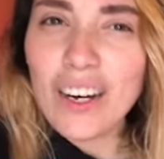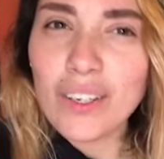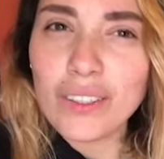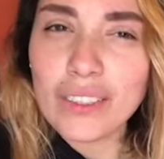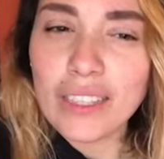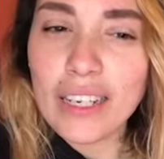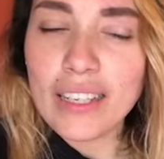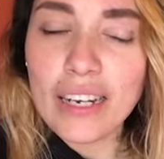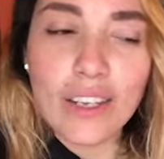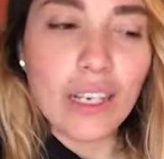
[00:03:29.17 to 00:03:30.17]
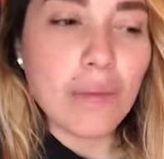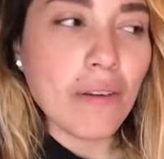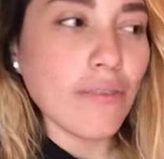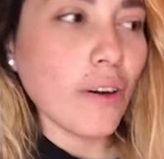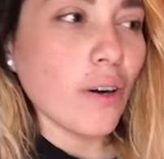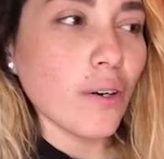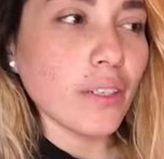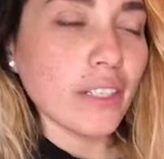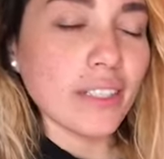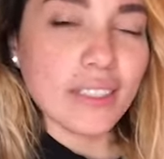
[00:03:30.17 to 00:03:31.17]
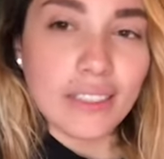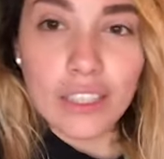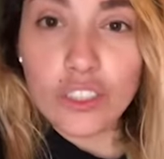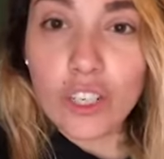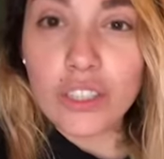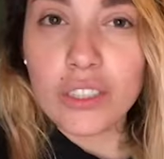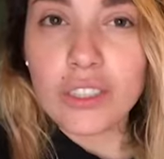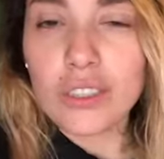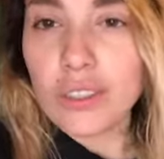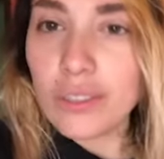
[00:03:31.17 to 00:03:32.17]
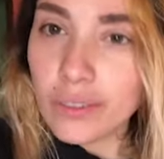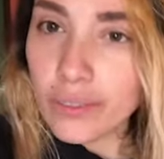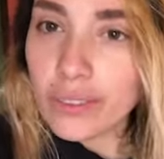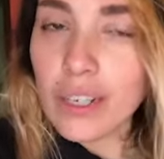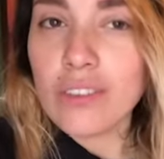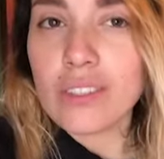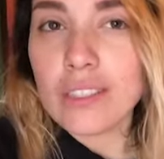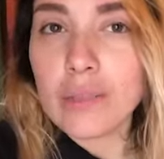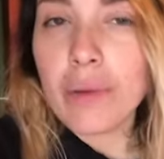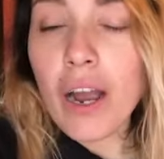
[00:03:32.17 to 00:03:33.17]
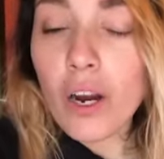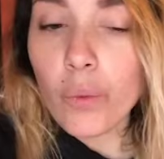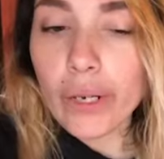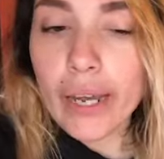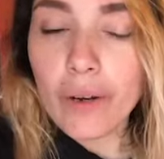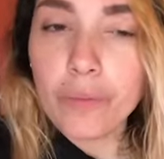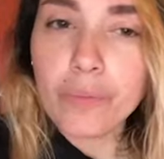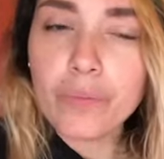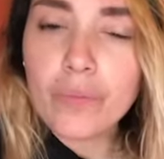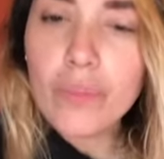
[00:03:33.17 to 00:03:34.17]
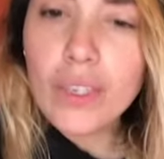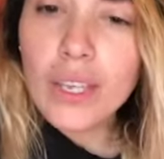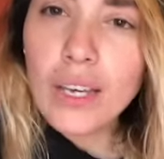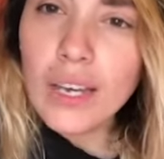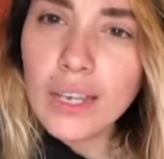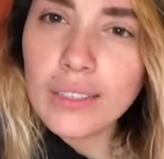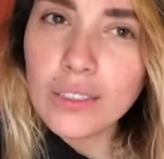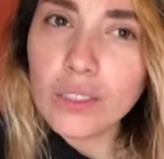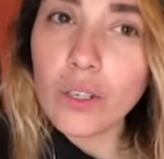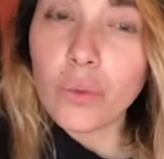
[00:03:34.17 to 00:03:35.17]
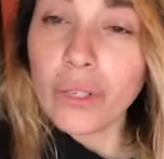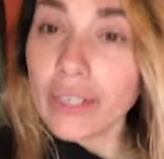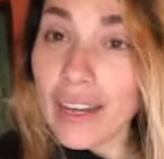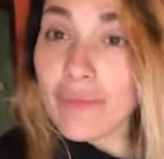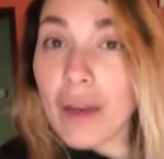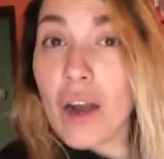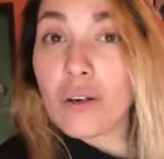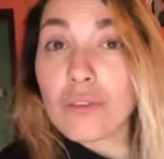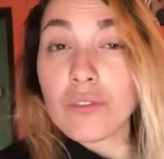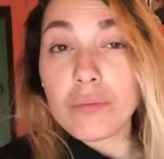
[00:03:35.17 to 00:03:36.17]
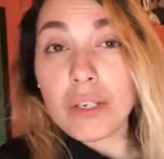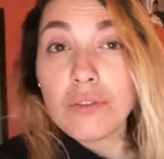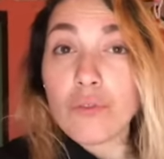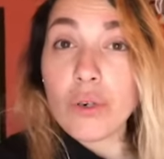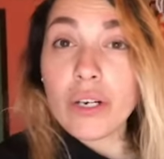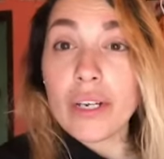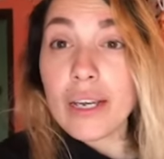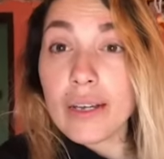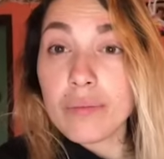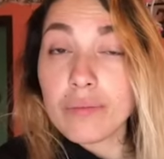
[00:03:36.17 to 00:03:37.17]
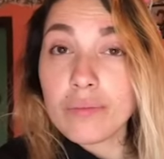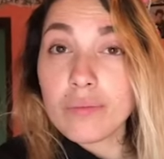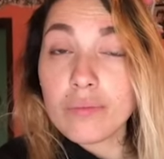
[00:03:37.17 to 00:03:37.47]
I was like, and then I look at my phone and it's not charging. So obviously the power went out. And so we didn't have power from like 4 a.m.